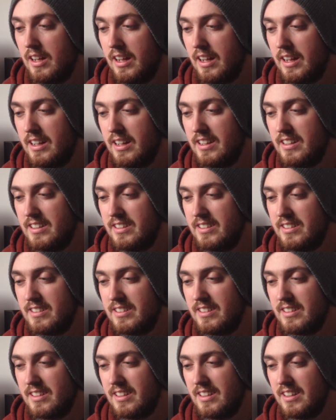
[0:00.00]
and
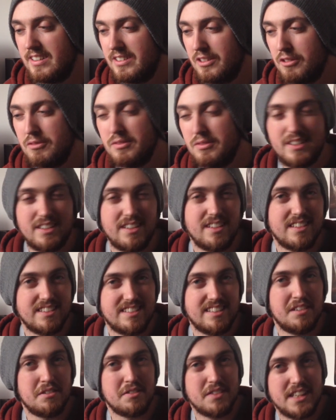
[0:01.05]
I don't think
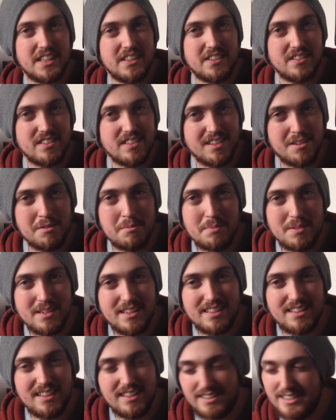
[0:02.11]
Stealth Gear are a company
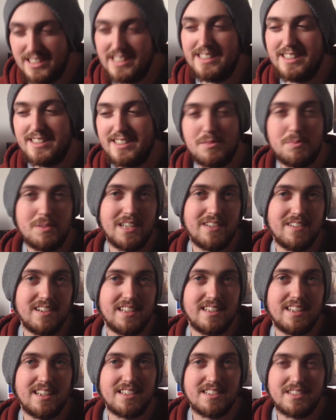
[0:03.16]
that are going to disappear any
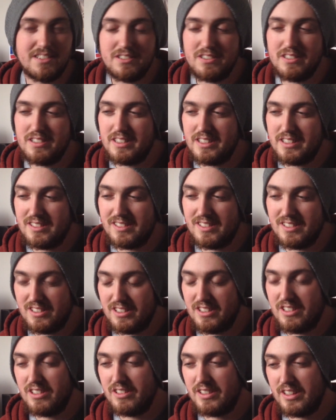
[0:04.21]
day soon.
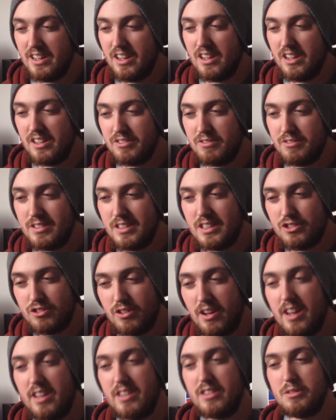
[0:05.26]
You know, they are really
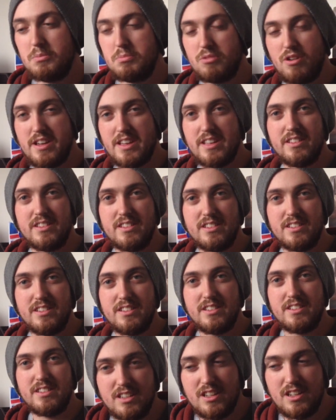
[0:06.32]
trying to break into
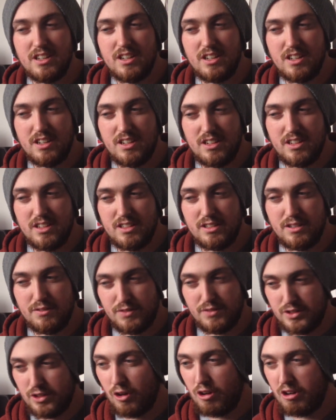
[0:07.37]
the
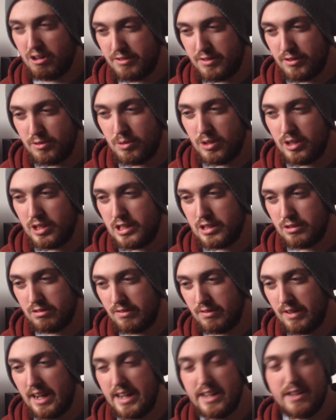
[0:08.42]
photography world with
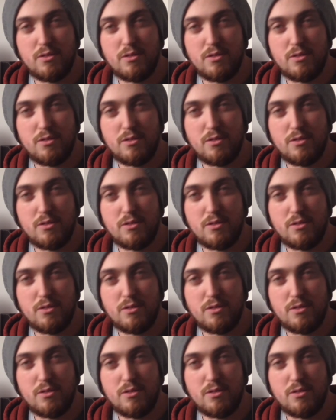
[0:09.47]
high